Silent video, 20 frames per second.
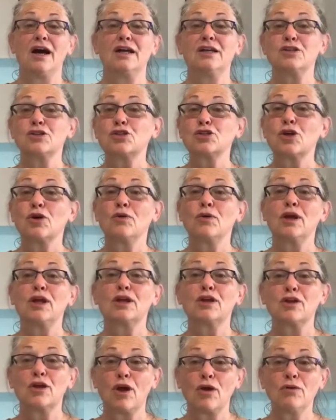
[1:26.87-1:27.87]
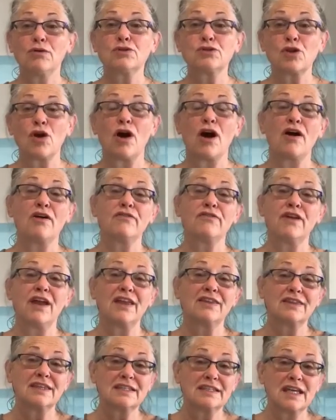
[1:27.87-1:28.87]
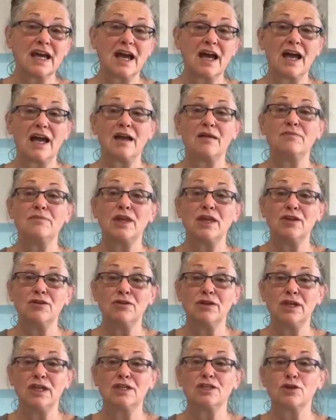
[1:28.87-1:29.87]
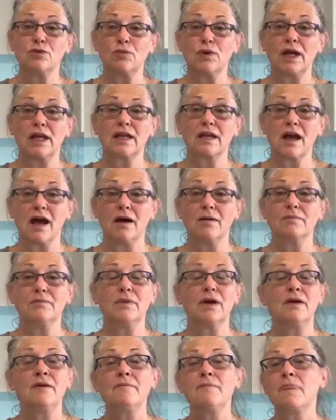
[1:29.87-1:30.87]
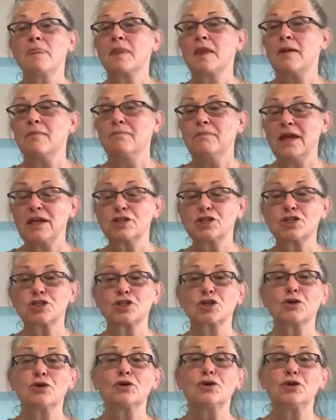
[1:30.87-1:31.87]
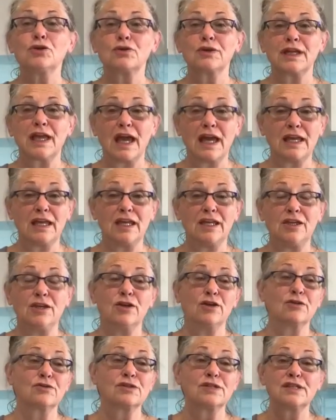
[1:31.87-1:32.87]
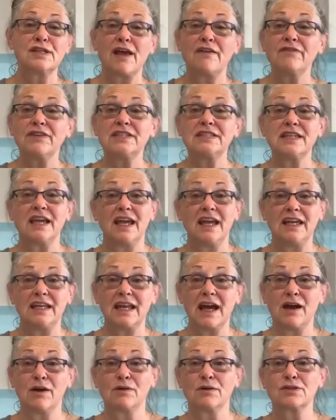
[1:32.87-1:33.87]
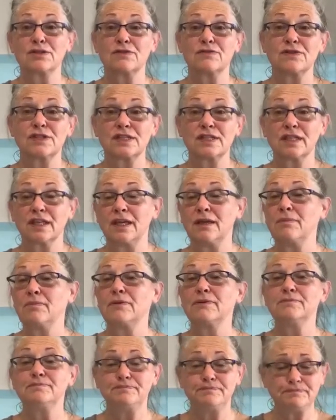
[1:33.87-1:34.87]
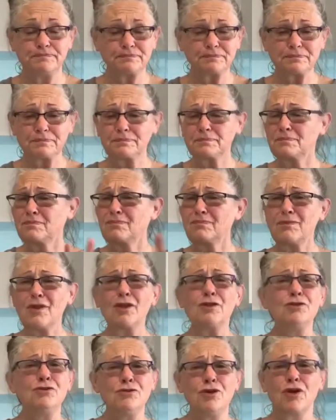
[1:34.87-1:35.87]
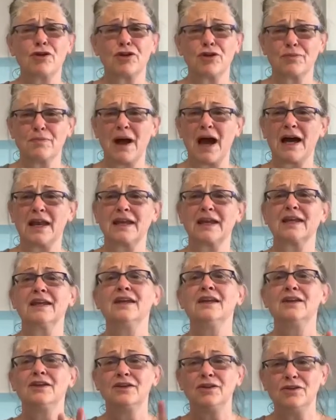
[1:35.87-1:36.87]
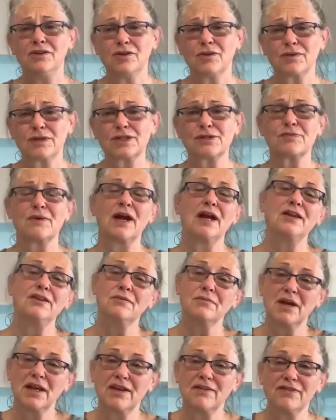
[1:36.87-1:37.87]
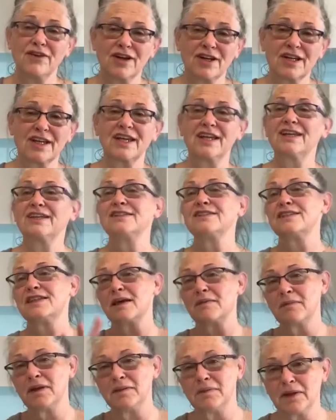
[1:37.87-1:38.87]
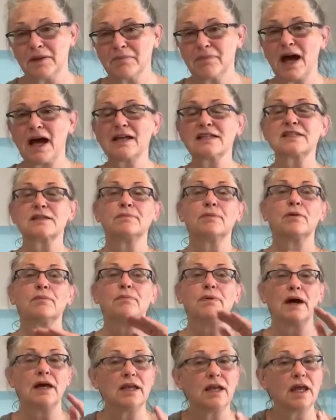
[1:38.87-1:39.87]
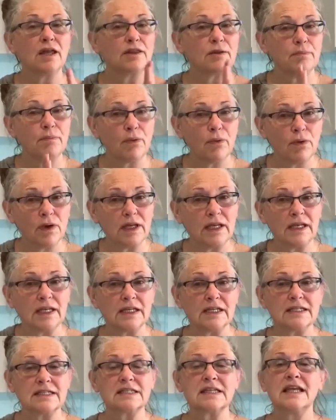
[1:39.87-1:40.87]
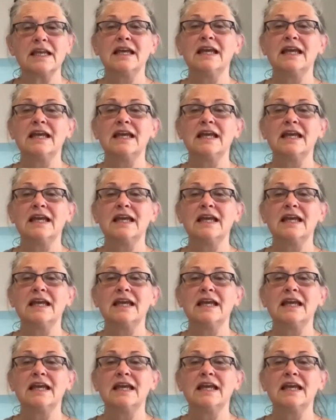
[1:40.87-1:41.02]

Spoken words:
so it goes off at the time that you need to wake up. Make sure you're getting your 7 to 8 hours of sleep. You know your body. You know what's right. You might have young kids. That may be impossible. But the point is,